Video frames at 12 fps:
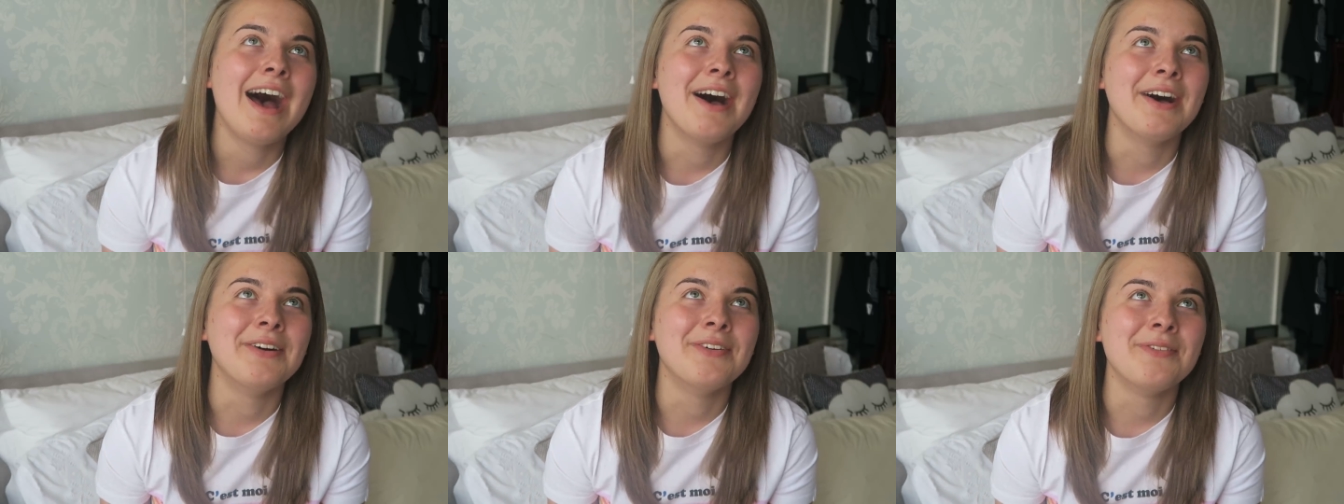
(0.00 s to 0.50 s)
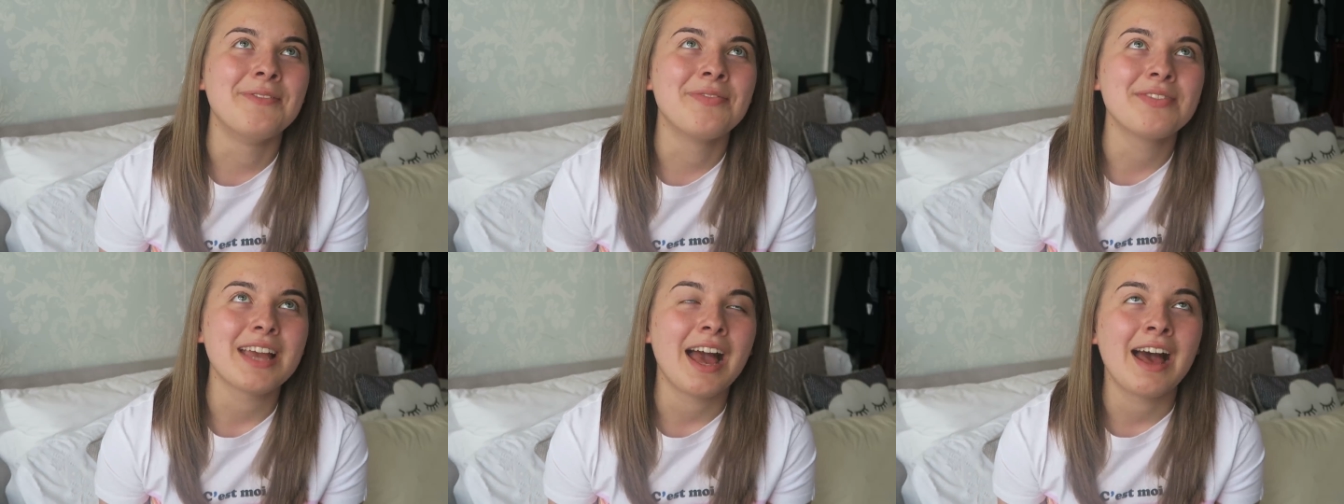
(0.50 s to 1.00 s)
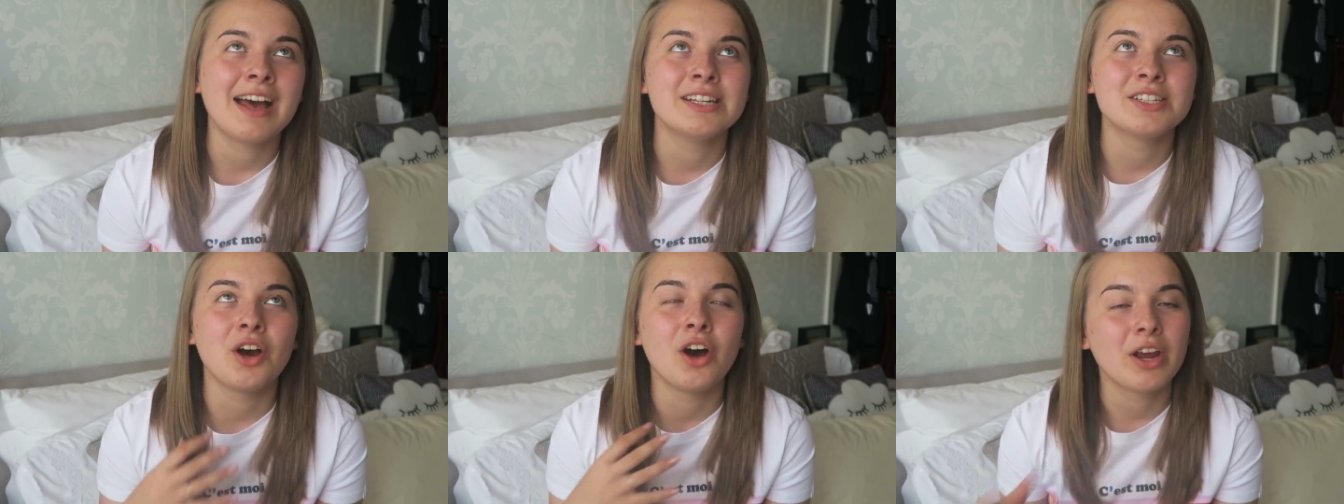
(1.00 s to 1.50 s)
And
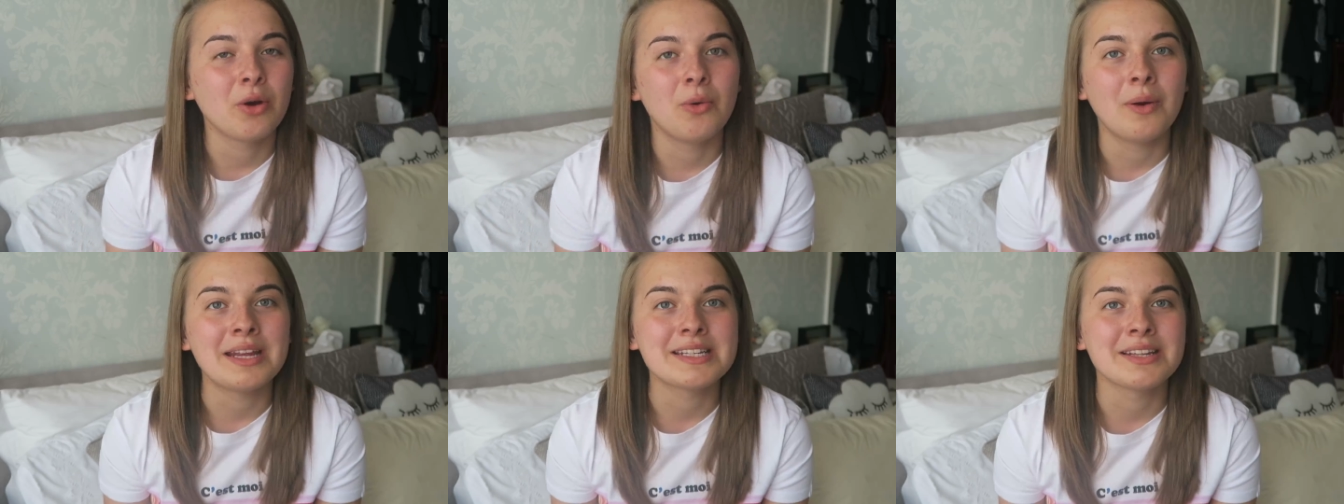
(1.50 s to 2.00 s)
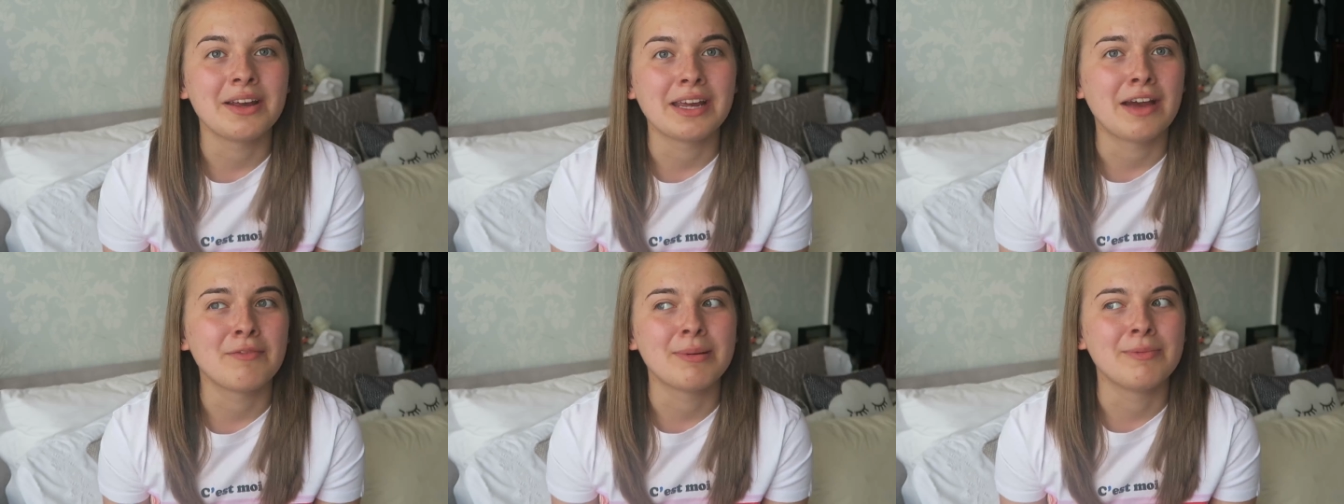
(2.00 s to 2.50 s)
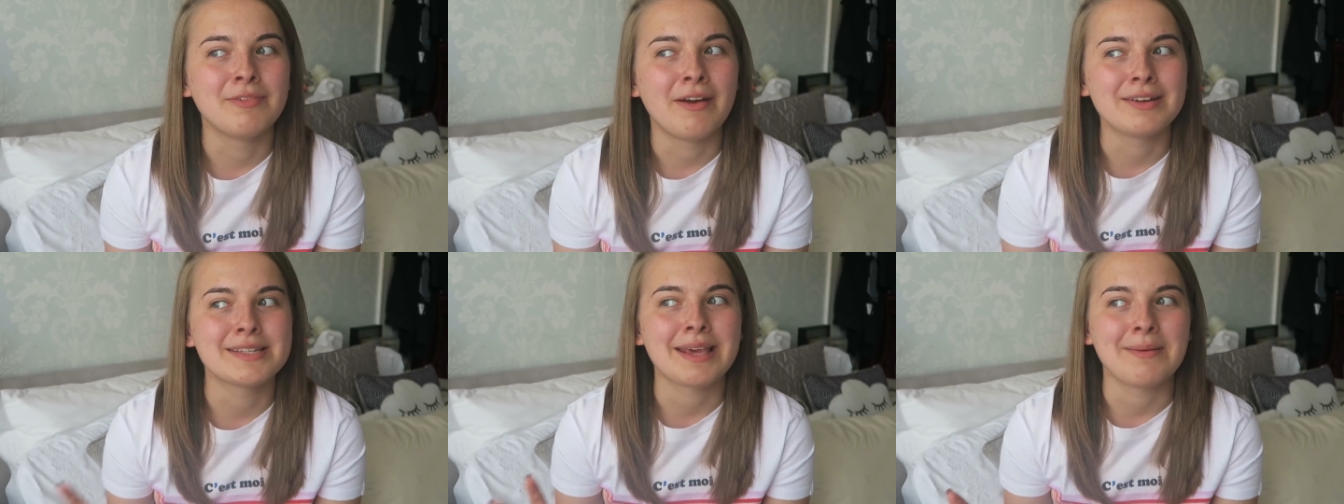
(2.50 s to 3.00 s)
I always, like, have been
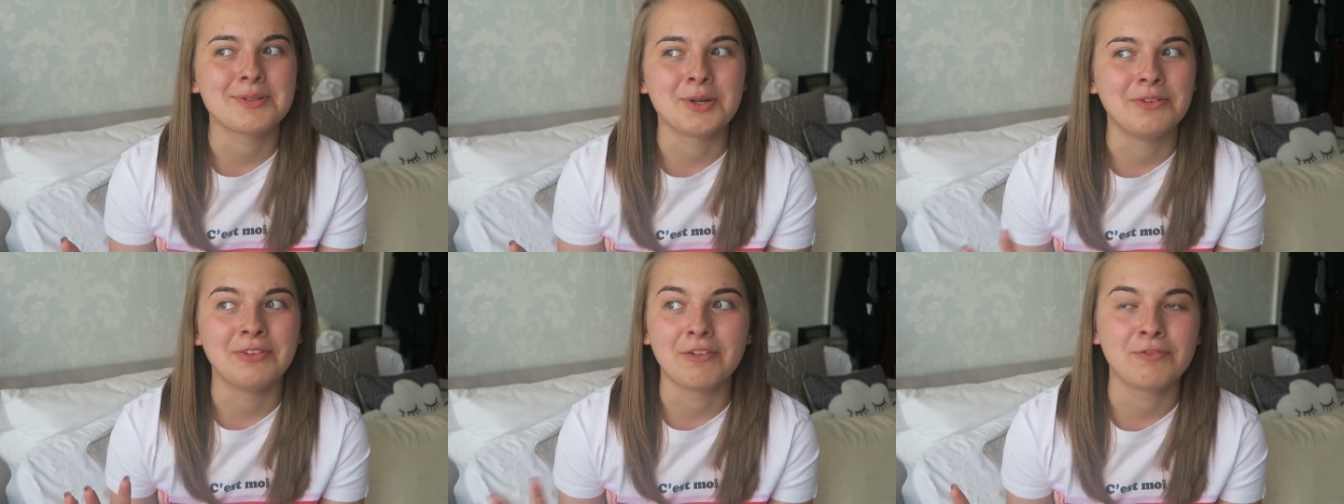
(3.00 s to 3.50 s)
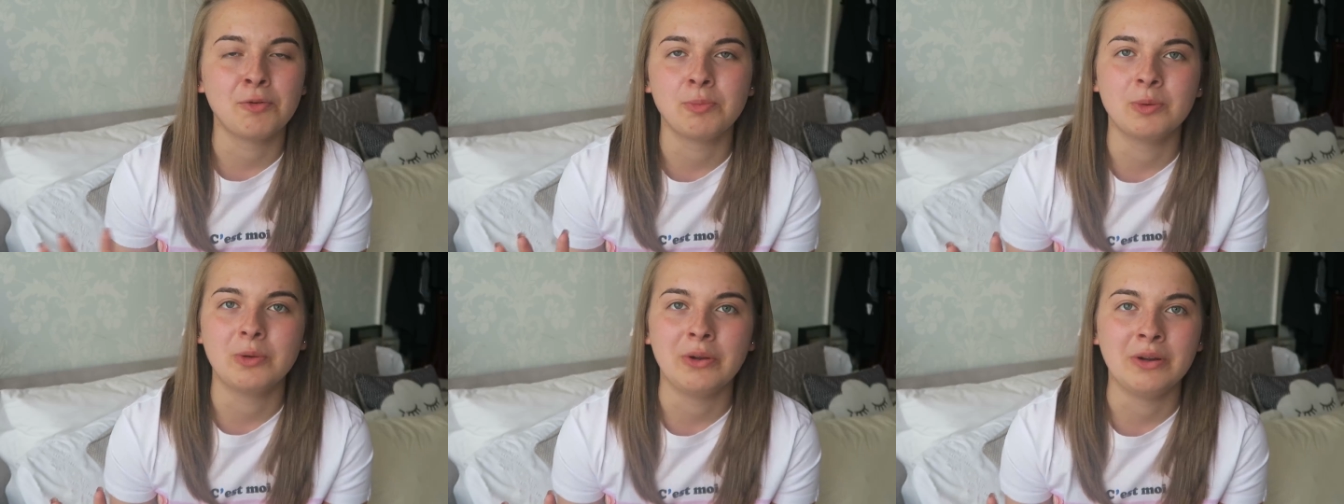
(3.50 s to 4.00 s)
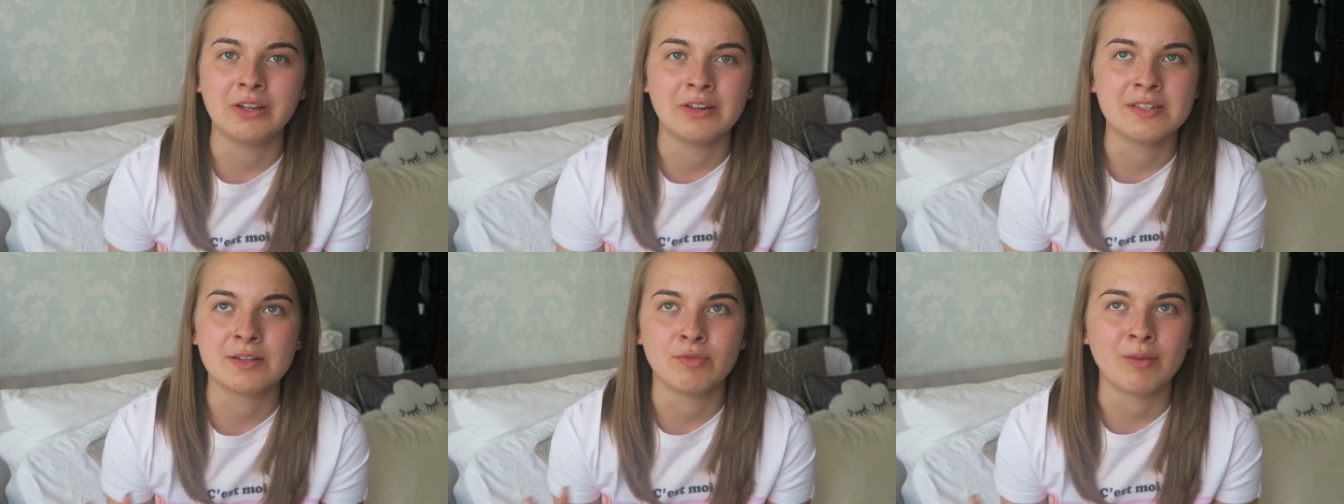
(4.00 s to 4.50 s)
very skeptical of, like, football
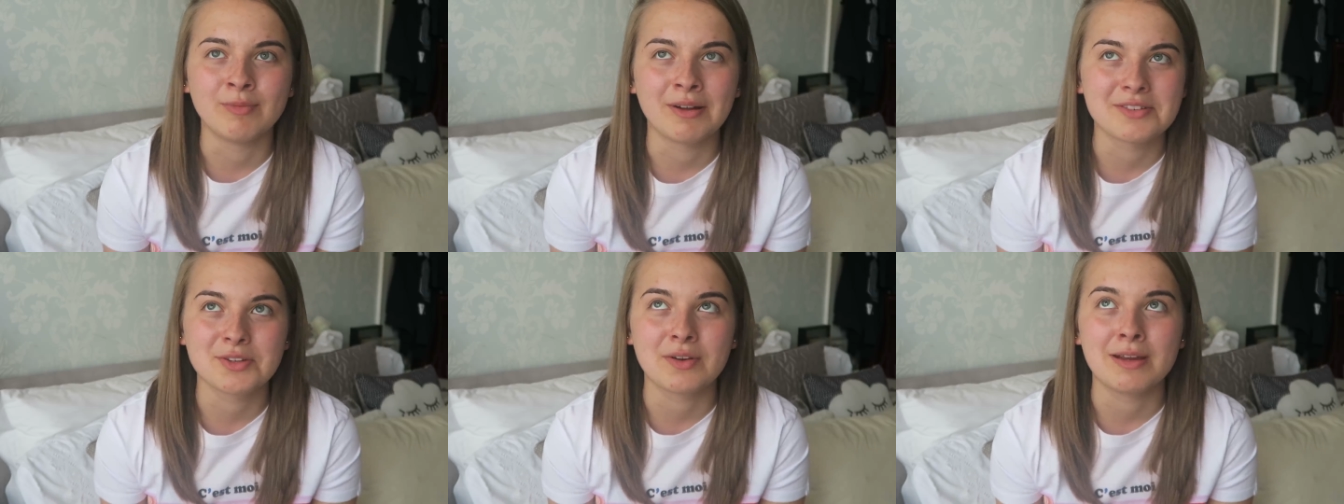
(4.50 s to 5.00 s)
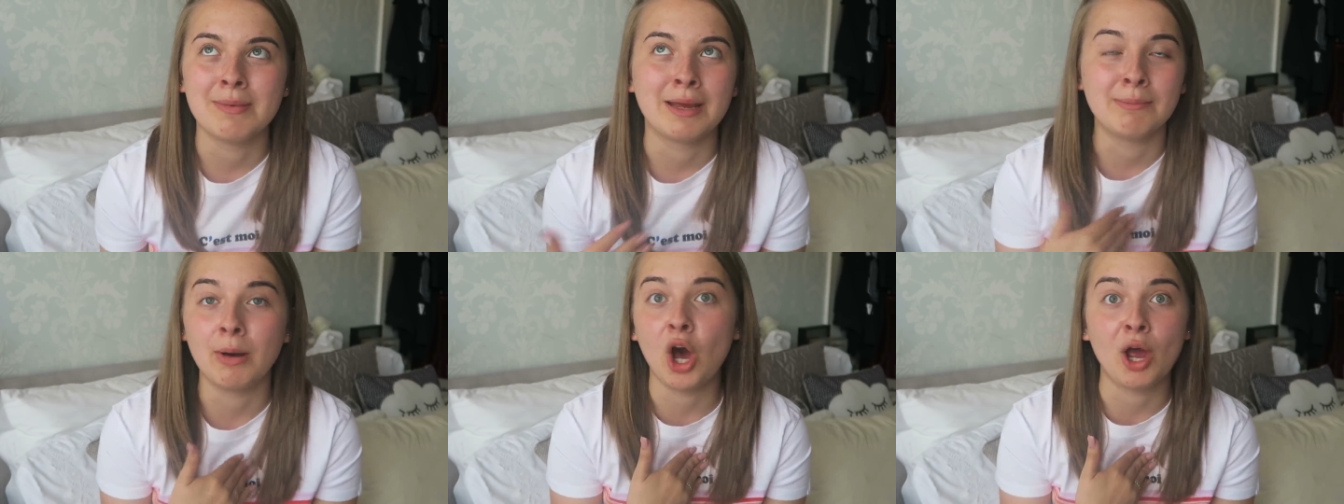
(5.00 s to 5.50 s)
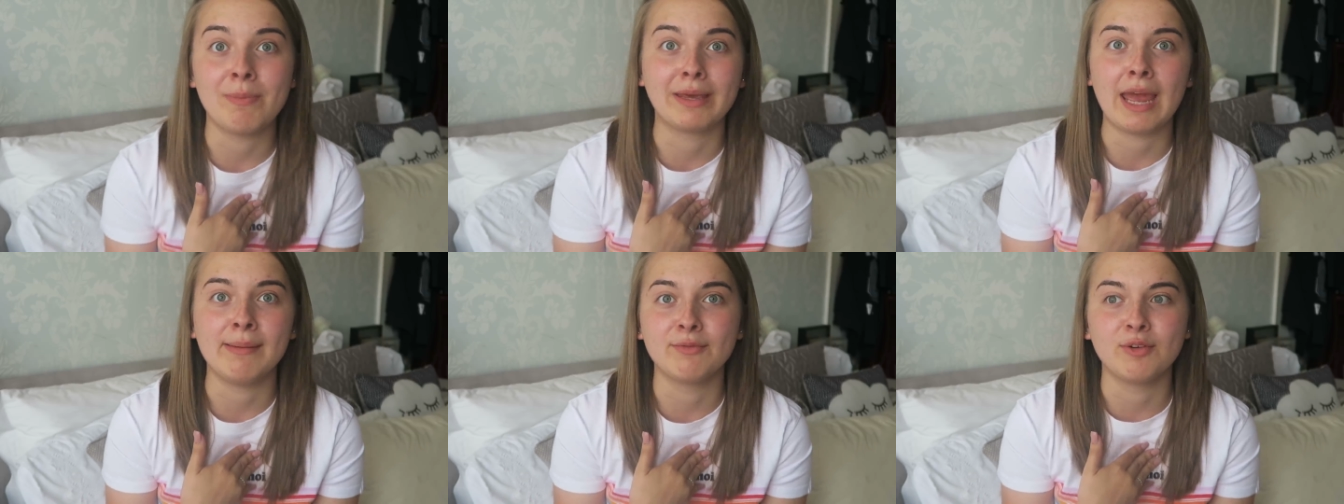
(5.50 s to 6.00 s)
hooligans that run around screaming, but I
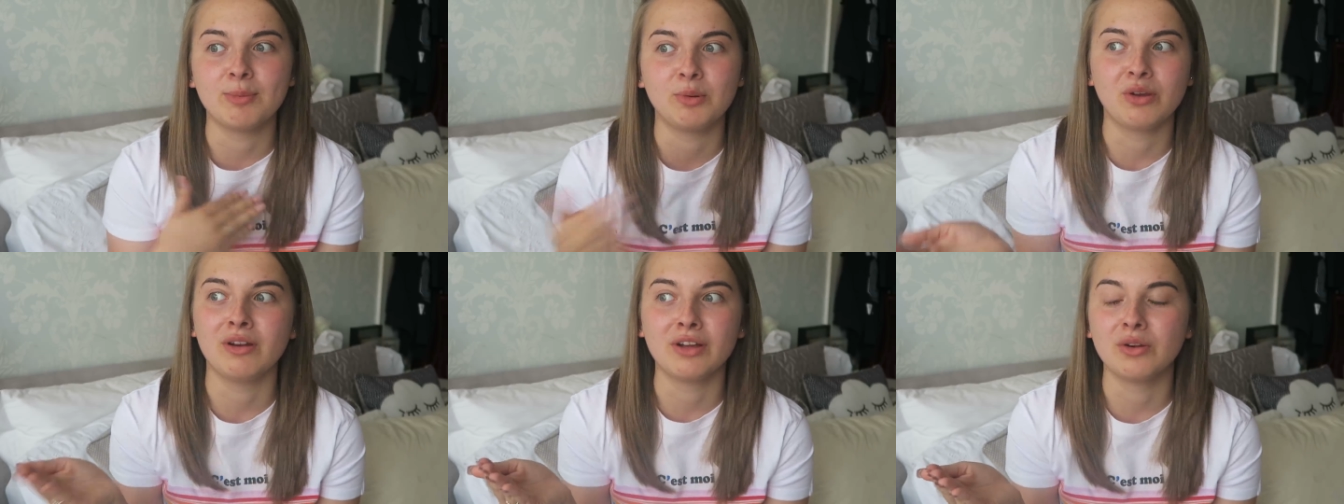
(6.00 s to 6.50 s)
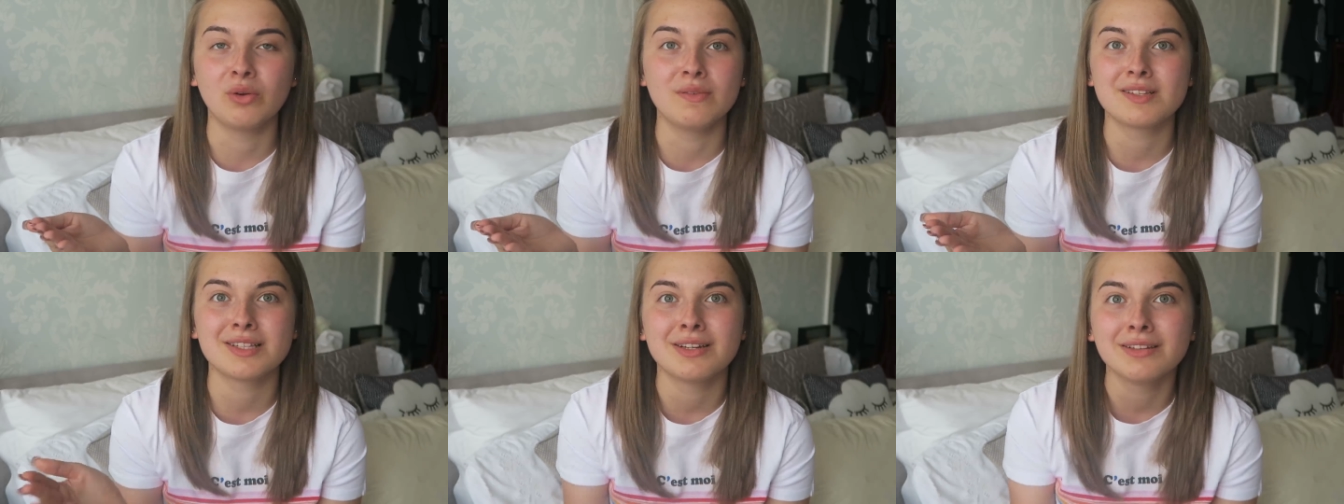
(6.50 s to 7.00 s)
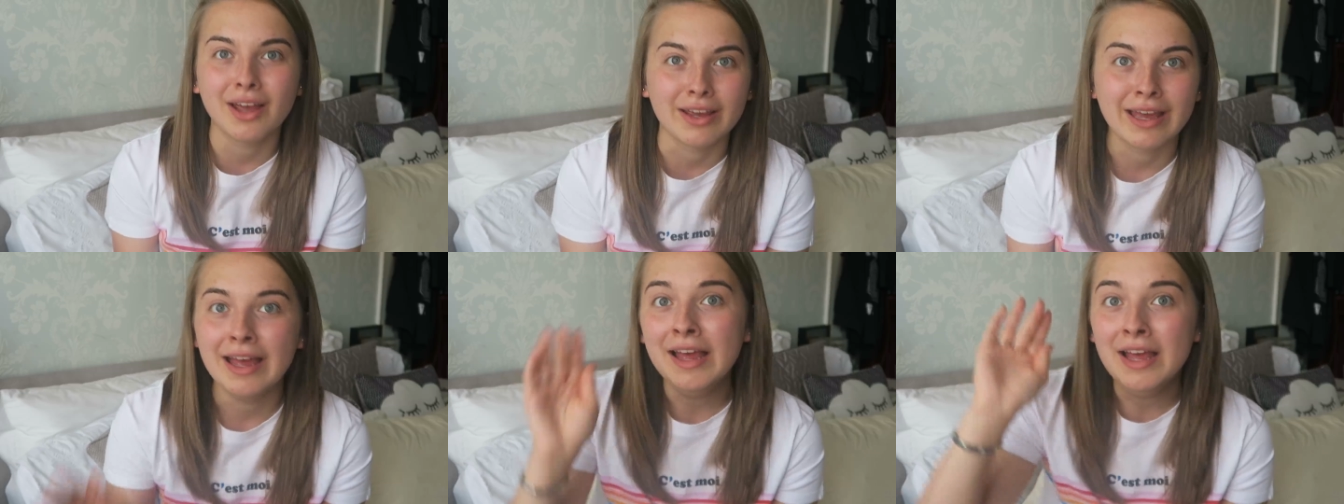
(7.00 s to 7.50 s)
became a football hooligan all of a sudden,
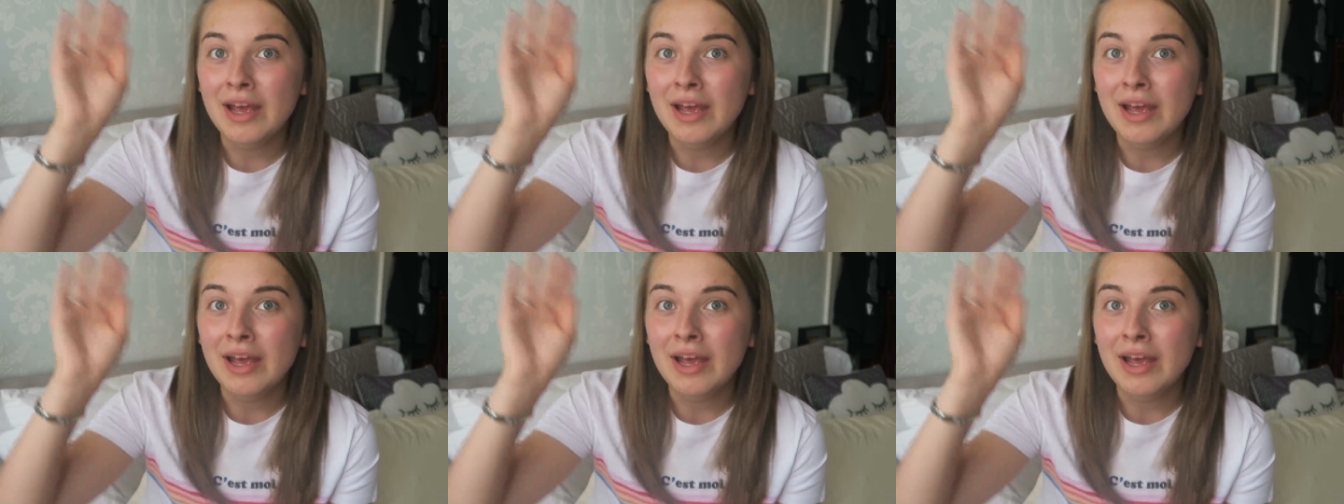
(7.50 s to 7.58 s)
like,